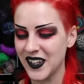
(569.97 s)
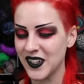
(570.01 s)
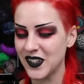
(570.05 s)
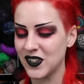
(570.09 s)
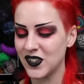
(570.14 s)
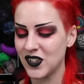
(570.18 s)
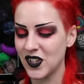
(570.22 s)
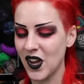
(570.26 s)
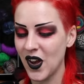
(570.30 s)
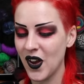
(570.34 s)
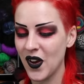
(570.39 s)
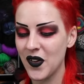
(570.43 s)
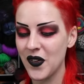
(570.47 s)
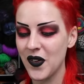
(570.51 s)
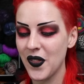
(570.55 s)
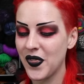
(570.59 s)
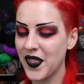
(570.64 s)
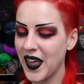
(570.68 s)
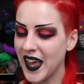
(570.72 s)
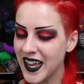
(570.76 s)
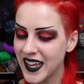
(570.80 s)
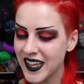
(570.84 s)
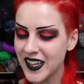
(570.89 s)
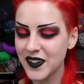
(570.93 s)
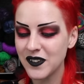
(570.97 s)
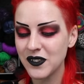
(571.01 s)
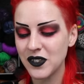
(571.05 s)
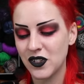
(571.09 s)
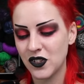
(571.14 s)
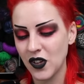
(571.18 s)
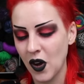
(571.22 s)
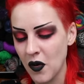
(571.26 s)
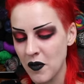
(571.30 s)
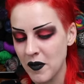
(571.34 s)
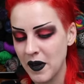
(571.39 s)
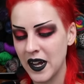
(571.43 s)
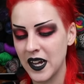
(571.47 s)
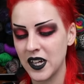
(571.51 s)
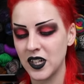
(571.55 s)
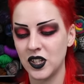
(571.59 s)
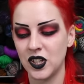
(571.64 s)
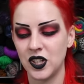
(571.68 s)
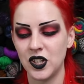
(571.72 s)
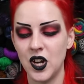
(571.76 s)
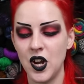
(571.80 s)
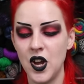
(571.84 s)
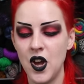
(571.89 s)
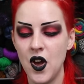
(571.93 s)
So thank you so
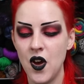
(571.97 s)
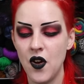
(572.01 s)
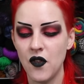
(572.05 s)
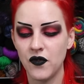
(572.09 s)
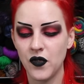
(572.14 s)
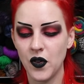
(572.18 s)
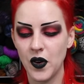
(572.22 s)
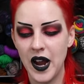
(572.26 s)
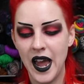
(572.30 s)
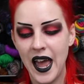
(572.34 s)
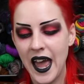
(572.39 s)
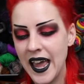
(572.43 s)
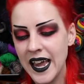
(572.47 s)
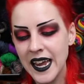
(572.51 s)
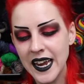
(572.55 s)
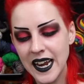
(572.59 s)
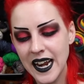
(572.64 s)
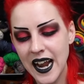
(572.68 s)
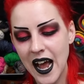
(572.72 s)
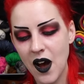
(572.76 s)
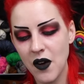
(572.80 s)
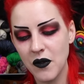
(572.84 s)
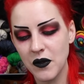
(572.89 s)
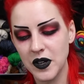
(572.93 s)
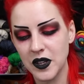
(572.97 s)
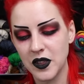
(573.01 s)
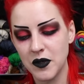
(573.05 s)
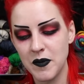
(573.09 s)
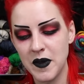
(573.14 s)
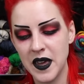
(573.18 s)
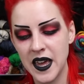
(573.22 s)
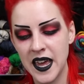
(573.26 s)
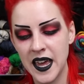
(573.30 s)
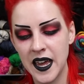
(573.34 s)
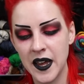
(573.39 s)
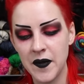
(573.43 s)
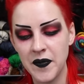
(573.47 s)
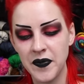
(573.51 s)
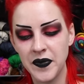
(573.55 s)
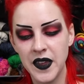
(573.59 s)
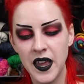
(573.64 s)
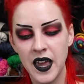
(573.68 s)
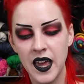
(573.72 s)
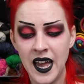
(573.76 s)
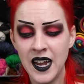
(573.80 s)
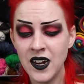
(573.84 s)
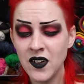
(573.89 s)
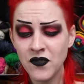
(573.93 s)
much for hanging out with me
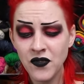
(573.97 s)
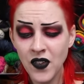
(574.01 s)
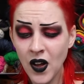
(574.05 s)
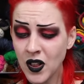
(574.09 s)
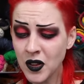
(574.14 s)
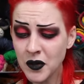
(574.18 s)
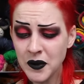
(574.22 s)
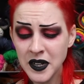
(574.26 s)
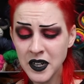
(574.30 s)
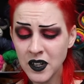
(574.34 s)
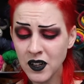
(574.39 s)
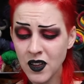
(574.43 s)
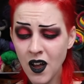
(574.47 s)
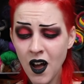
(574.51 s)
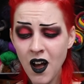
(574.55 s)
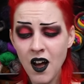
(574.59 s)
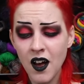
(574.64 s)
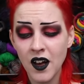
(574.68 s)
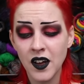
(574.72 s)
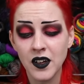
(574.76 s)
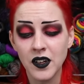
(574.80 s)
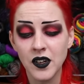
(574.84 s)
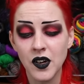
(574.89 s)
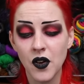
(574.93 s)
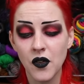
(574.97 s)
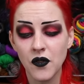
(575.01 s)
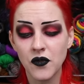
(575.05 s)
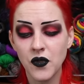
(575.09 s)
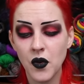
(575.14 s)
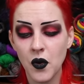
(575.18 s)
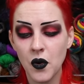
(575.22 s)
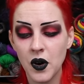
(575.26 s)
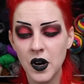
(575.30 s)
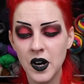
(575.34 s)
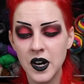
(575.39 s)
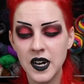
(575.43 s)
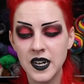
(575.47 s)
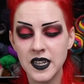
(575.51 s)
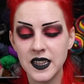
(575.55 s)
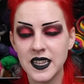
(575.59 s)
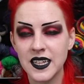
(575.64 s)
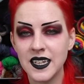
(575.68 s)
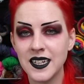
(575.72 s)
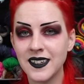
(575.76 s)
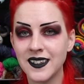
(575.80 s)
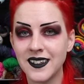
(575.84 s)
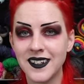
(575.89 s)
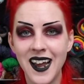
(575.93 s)
and following along for
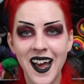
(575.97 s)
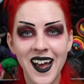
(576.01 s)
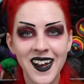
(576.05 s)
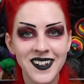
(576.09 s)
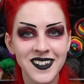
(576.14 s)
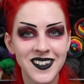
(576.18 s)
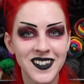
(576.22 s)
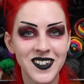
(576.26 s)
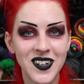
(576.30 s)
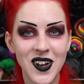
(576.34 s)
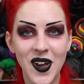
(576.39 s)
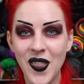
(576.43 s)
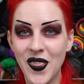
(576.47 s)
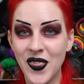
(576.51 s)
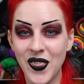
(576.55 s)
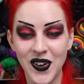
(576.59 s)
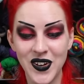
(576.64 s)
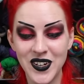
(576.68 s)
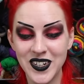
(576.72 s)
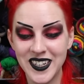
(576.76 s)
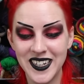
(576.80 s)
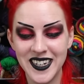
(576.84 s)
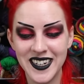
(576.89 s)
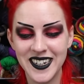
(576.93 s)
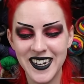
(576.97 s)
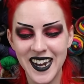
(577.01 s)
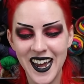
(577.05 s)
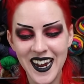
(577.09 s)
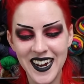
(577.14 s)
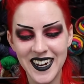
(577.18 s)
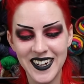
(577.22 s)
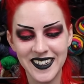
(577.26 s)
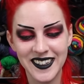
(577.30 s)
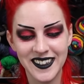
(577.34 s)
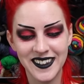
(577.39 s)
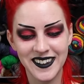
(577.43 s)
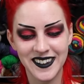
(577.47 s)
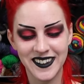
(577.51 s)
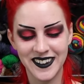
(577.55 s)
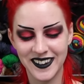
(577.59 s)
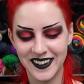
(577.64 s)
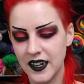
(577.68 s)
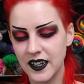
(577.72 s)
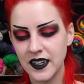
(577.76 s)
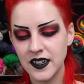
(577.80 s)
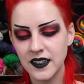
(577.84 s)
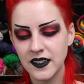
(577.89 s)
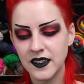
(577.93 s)
these next 13 nights.
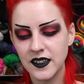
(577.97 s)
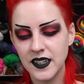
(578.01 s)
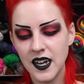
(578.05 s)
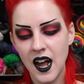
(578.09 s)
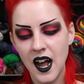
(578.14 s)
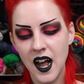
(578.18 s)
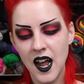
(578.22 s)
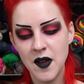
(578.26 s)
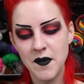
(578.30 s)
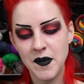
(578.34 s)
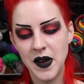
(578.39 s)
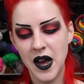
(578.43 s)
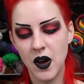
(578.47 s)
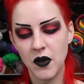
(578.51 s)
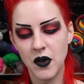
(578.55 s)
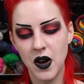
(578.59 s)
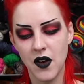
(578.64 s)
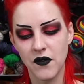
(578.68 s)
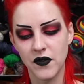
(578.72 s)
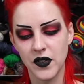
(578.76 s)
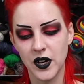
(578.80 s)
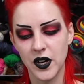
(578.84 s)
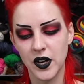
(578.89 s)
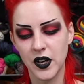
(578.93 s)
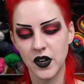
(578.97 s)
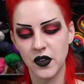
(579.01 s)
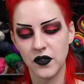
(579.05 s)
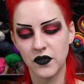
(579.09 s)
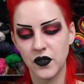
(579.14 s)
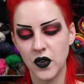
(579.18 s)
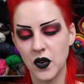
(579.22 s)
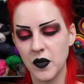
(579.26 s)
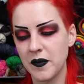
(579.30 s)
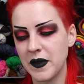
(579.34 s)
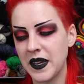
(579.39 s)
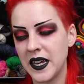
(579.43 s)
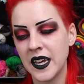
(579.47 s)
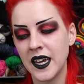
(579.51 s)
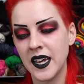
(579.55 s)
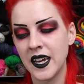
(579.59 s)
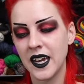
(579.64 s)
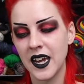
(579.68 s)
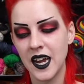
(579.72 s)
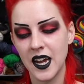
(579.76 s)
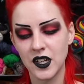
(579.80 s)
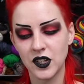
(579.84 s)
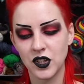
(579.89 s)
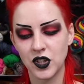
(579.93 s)
It is time, however, for
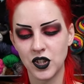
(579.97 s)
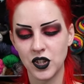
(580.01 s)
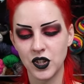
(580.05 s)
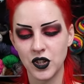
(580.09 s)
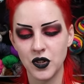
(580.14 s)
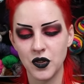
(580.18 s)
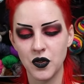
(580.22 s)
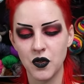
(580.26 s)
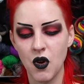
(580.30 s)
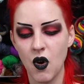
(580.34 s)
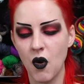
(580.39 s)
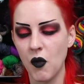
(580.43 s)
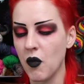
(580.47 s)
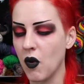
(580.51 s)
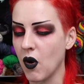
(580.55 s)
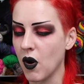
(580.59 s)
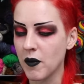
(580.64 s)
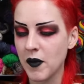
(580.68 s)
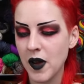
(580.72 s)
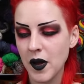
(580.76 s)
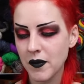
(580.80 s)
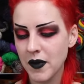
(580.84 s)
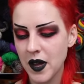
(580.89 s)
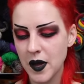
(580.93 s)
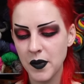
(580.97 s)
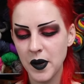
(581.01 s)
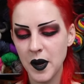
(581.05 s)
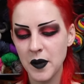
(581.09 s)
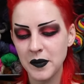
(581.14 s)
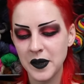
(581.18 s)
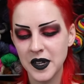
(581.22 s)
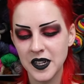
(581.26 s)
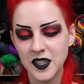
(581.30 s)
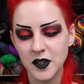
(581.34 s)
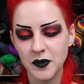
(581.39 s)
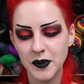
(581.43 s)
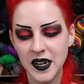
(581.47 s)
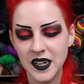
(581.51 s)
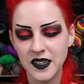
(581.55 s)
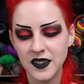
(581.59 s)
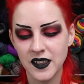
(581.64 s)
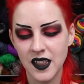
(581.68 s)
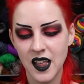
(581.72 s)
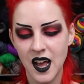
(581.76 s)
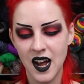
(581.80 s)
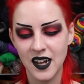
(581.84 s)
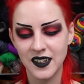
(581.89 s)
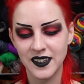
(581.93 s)
me to warm up my pumpkin spice
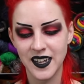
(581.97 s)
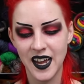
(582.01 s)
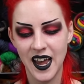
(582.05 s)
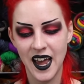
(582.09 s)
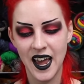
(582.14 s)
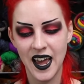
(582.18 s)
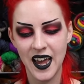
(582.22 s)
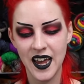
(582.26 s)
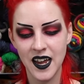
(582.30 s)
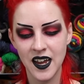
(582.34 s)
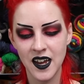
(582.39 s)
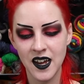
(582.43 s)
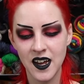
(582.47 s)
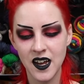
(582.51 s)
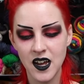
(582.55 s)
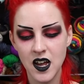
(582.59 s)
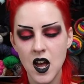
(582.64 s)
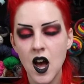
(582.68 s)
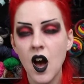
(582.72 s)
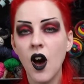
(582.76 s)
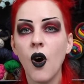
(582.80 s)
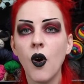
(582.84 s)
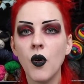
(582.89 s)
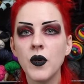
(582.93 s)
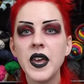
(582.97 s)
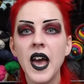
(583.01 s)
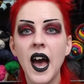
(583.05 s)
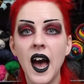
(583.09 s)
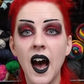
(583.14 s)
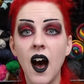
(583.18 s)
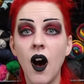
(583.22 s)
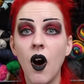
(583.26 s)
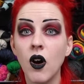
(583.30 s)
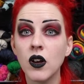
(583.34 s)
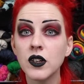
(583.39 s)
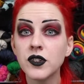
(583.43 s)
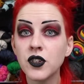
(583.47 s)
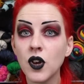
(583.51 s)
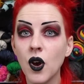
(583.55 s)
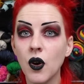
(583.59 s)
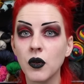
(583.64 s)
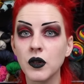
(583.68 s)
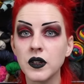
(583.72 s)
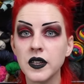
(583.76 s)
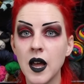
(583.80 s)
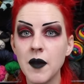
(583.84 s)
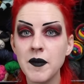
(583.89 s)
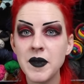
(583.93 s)
latte. Oh yeah, also
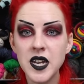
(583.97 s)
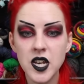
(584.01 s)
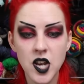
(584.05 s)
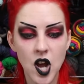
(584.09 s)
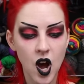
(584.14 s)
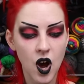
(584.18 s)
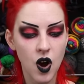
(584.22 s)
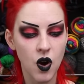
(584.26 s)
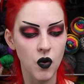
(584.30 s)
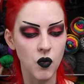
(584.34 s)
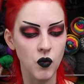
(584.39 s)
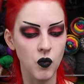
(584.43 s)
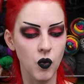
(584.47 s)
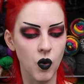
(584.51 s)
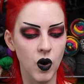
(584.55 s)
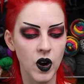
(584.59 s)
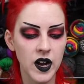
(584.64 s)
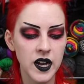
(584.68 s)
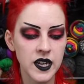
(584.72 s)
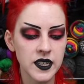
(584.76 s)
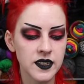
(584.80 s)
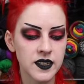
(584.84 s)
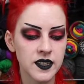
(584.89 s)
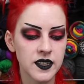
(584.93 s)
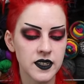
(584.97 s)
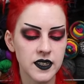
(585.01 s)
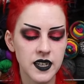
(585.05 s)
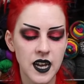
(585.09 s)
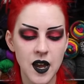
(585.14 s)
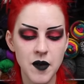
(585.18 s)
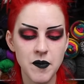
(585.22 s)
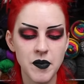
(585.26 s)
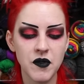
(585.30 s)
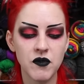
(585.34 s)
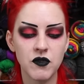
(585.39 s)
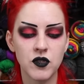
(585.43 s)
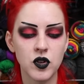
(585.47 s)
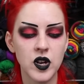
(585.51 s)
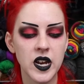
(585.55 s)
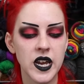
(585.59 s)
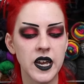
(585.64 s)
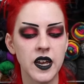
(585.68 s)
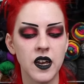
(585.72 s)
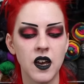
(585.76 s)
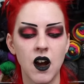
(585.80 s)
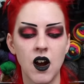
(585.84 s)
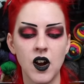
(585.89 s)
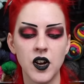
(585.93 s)
let me know, what type of
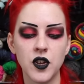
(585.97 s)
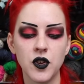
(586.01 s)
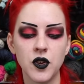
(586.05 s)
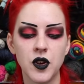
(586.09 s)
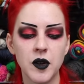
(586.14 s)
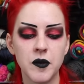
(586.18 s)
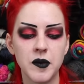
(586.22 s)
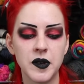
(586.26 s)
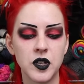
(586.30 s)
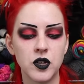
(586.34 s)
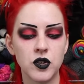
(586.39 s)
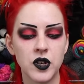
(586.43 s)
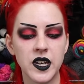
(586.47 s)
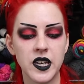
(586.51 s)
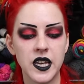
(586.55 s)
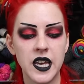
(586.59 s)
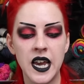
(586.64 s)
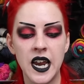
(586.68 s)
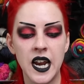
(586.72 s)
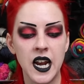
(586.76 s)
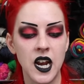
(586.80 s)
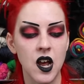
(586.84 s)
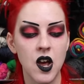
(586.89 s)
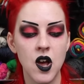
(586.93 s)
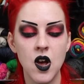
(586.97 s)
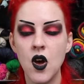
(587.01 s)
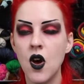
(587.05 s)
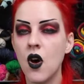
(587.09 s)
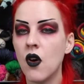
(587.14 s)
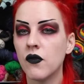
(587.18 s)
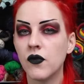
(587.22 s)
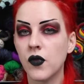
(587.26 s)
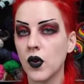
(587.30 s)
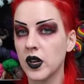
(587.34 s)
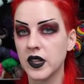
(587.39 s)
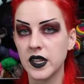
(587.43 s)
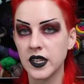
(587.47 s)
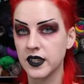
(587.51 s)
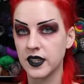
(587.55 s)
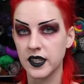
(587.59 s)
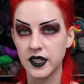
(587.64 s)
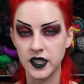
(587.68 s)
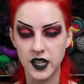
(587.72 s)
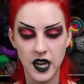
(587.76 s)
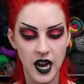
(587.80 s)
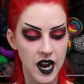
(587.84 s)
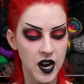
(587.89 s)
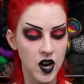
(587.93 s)
drink are you gonna be drinking for this
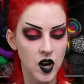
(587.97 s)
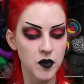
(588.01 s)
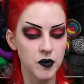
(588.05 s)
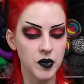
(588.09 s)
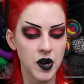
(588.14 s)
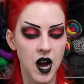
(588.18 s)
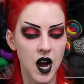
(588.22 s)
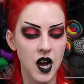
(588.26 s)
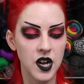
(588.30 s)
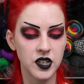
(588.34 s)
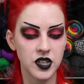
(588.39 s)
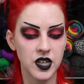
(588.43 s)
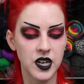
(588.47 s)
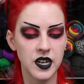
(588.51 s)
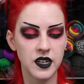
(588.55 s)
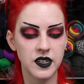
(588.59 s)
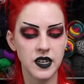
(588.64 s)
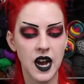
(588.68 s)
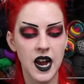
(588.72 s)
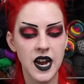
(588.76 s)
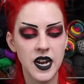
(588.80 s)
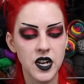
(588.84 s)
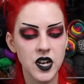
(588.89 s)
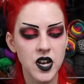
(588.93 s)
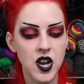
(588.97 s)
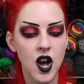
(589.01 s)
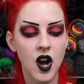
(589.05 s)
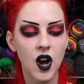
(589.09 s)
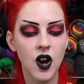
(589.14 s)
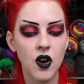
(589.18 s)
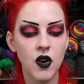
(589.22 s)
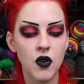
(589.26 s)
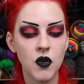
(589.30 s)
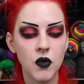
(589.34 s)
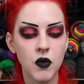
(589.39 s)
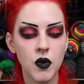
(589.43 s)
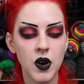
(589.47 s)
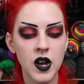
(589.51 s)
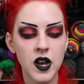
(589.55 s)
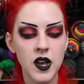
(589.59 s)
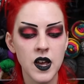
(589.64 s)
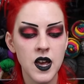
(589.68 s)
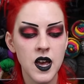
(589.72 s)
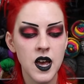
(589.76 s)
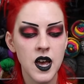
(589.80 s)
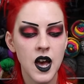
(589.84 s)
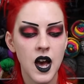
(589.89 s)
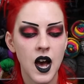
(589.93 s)
entire project? I know
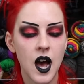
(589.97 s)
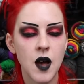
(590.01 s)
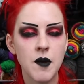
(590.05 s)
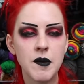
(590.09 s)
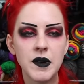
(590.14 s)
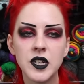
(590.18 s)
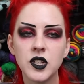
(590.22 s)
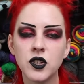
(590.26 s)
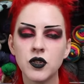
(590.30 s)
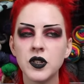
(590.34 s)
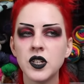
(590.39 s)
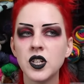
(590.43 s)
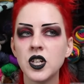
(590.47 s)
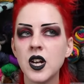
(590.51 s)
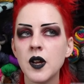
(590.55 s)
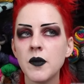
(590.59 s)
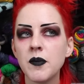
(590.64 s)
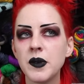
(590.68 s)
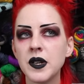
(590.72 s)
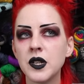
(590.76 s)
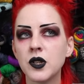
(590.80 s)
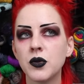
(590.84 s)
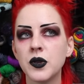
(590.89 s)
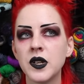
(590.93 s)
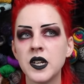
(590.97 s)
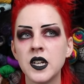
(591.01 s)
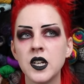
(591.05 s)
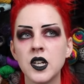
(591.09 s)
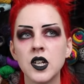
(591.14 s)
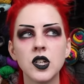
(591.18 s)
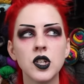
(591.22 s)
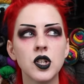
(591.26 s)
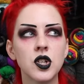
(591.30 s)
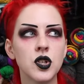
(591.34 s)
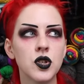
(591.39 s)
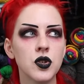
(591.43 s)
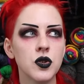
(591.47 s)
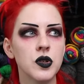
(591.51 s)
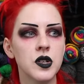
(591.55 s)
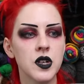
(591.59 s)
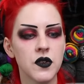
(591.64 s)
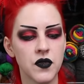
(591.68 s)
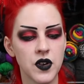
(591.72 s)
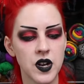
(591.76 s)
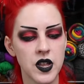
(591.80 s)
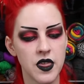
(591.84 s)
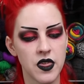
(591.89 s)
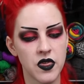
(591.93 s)
I'm gonna switch it up between two
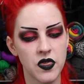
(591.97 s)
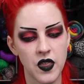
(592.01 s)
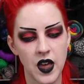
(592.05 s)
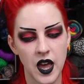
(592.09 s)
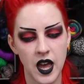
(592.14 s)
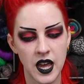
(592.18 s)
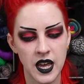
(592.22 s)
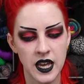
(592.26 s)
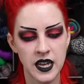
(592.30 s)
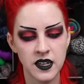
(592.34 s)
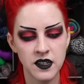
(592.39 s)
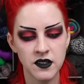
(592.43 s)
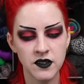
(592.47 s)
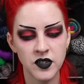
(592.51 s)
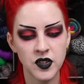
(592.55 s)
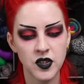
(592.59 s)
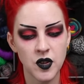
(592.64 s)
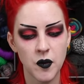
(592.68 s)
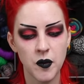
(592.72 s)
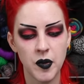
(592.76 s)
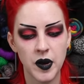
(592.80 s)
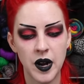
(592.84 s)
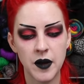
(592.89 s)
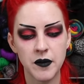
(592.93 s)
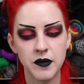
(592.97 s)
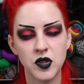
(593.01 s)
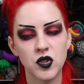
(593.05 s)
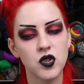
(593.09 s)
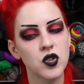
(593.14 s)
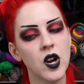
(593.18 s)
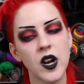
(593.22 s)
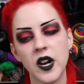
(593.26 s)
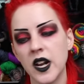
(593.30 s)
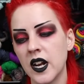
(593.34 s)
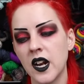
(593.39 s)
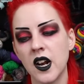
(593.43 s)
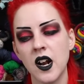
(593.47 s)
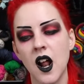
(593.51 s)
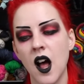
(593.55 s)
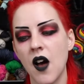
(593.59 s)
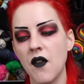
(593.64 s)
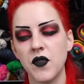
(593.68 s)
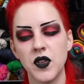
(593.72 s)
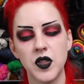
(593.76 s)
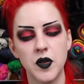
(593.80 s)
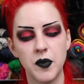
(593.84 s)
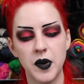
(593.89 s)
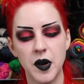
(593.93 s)
different things, but I'm starting it off
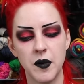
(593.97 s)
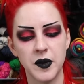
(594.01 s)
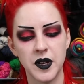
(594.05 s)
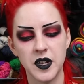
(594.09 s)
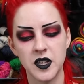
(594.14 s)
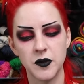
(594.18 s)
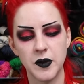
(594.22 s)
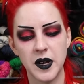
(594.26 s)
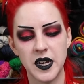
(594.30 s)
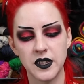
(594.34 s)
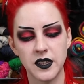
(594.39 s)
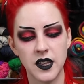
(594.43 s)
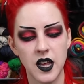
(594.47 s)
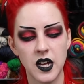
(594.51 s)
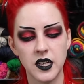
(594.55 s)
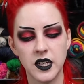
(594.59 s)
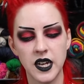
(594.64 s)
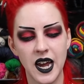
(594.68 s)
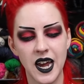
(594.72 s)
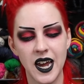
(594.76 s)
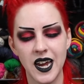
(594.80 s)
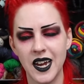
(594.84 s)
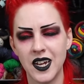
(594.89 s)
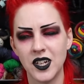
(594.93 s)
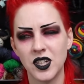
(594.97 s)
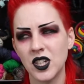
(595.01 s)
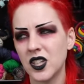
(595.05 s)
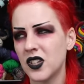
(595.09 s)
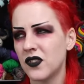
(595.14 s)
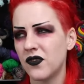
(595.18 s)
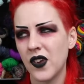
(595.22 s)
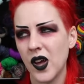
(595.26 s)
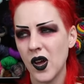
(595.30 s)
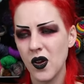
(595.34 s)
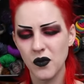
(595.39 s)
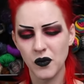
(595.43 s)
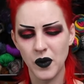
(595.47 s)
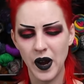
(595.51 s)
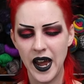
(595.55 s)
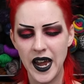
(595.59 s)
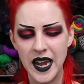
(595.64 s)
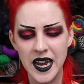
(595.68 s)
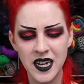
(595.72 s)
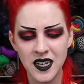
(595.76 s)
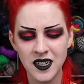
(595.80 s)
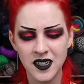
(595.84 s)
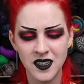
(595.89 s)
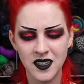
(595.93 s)
with a pumpkin spice latte. It just felt
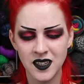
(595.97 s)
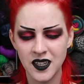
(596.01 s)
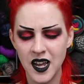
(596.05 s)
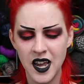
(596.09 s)
right.